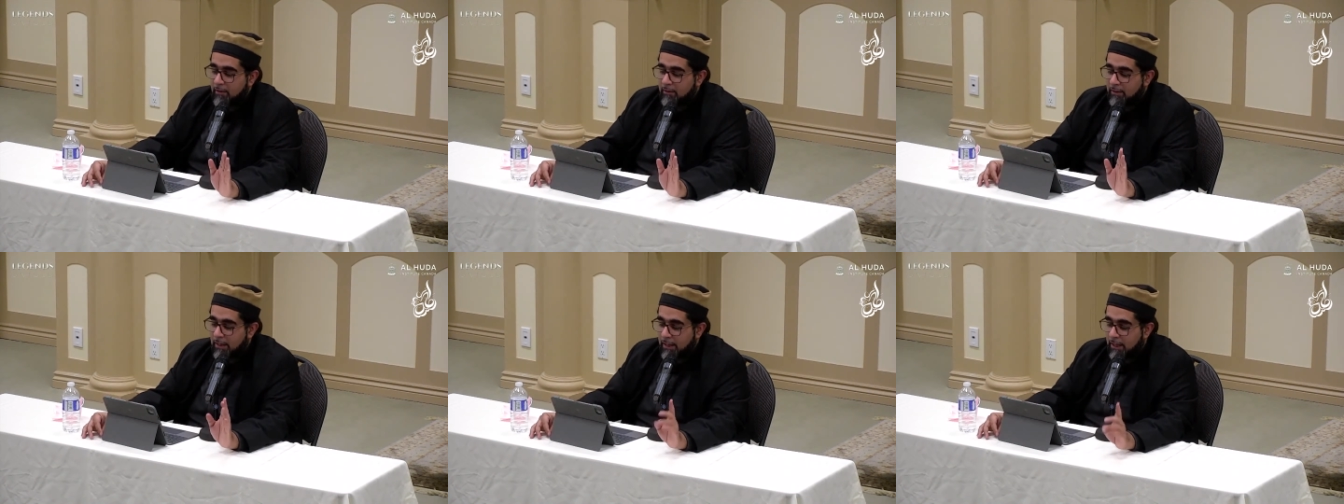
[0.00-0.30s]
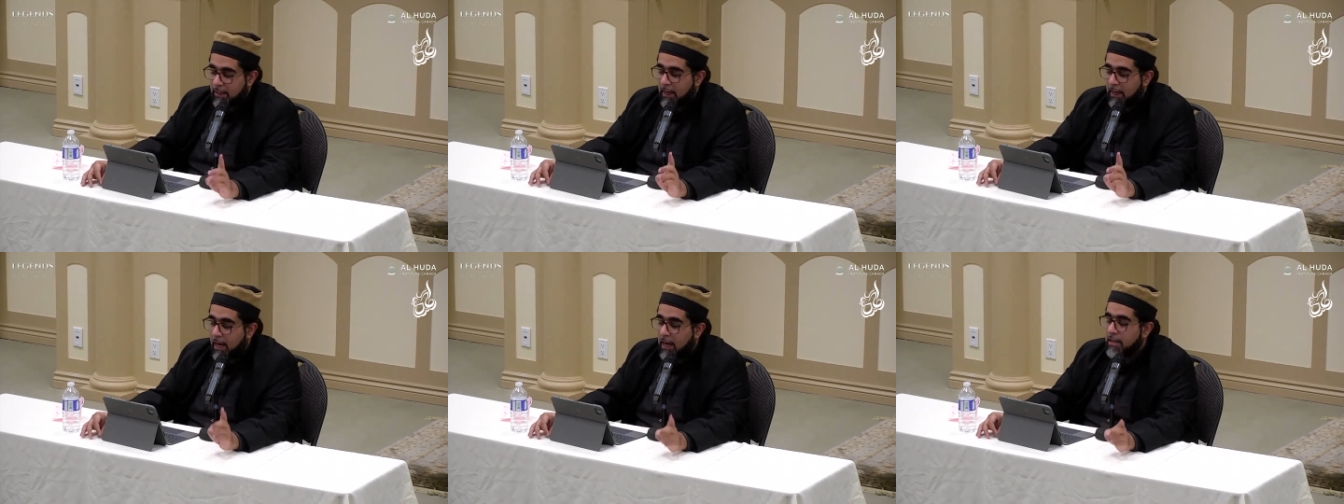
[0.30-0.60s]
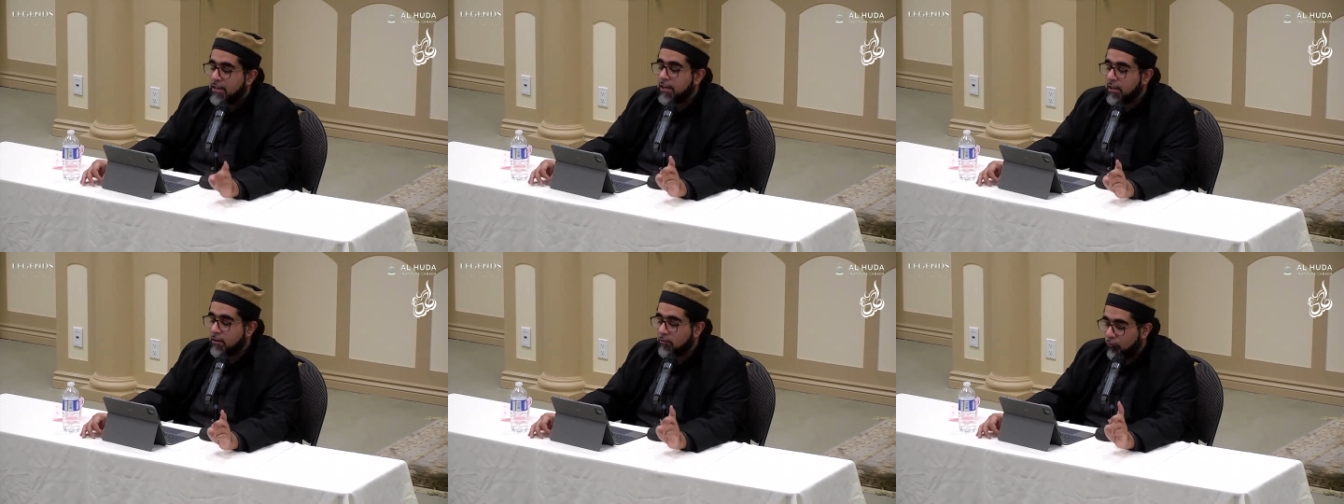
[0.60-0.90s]
that in
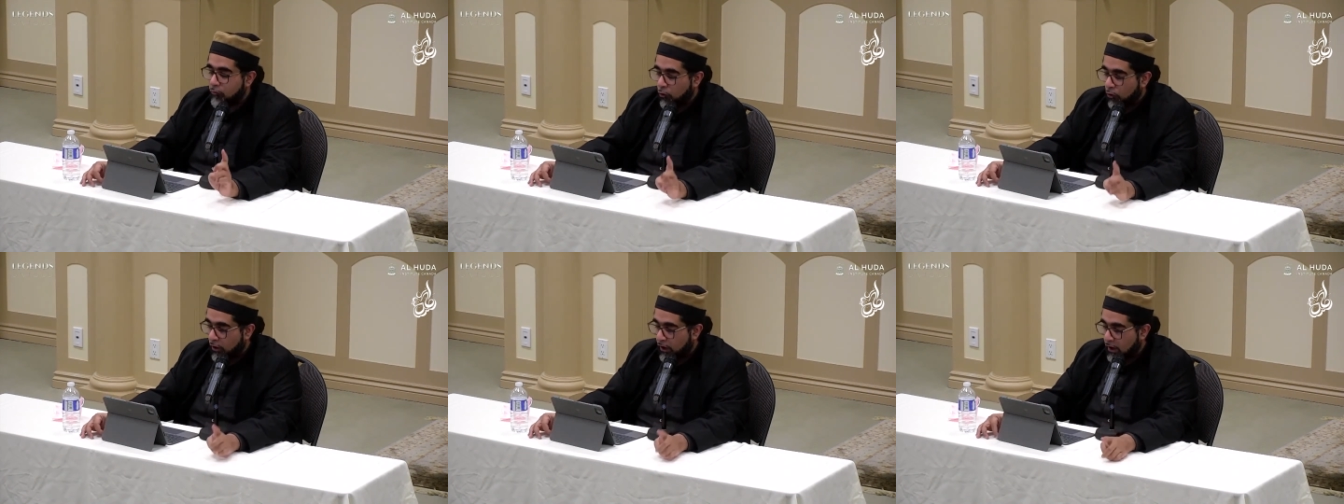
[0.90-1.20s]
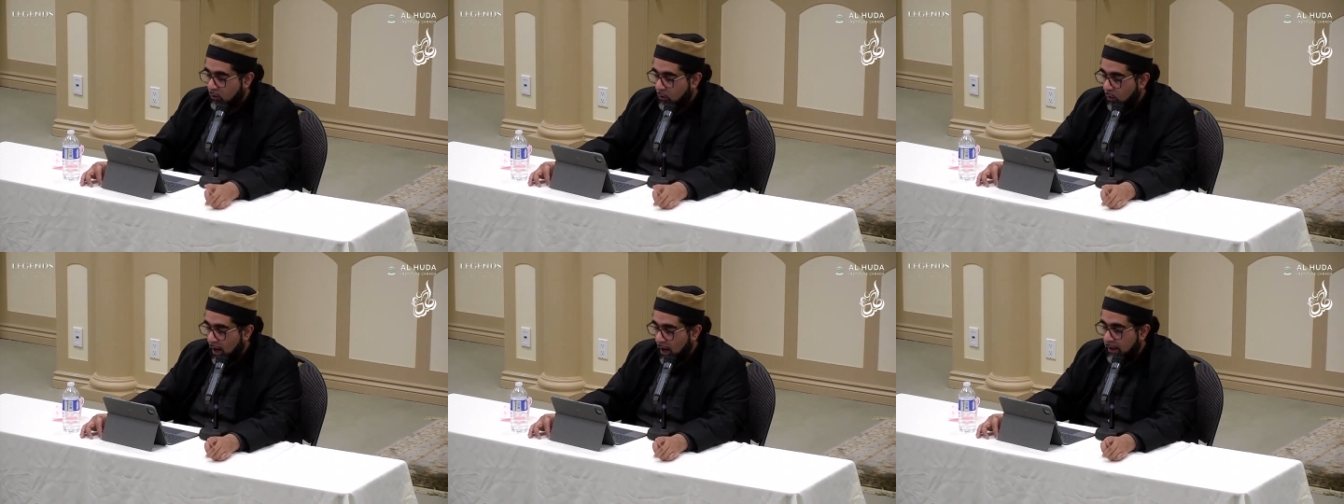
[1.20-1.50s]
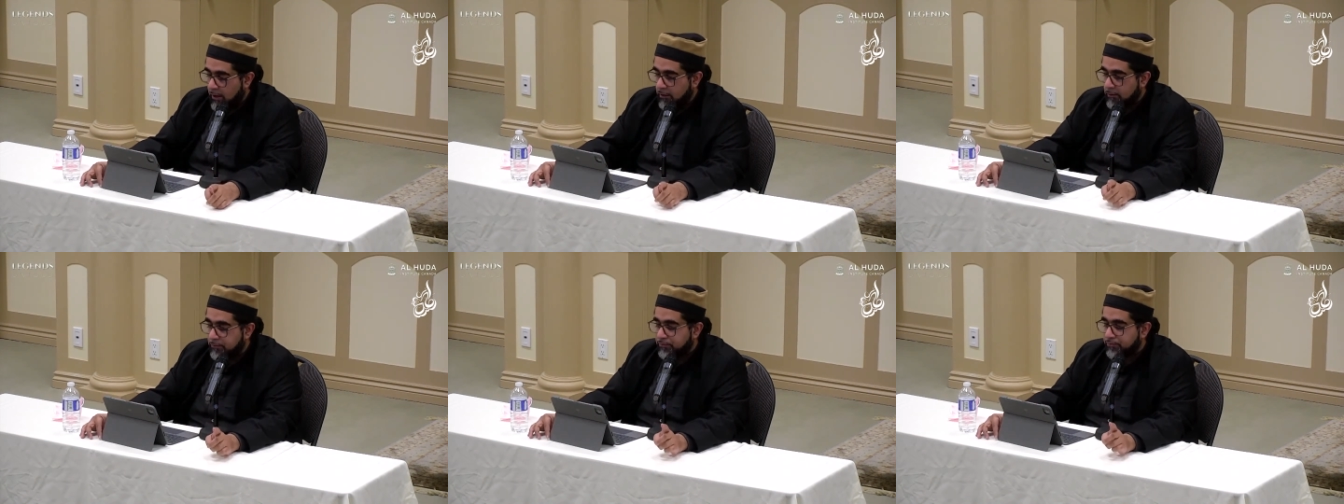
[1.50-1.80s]

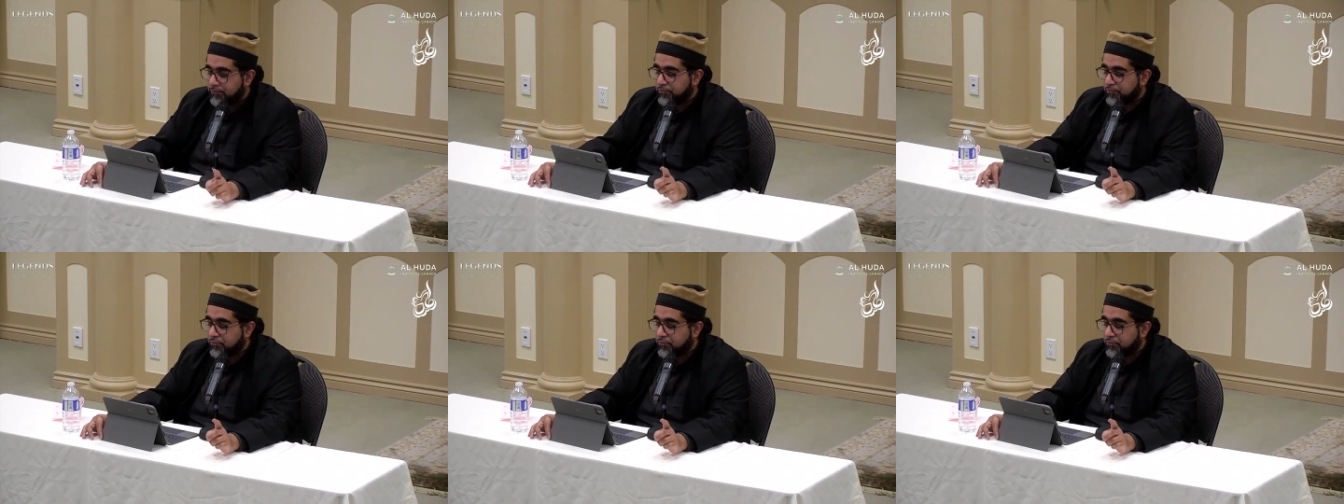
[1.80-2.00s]
1841,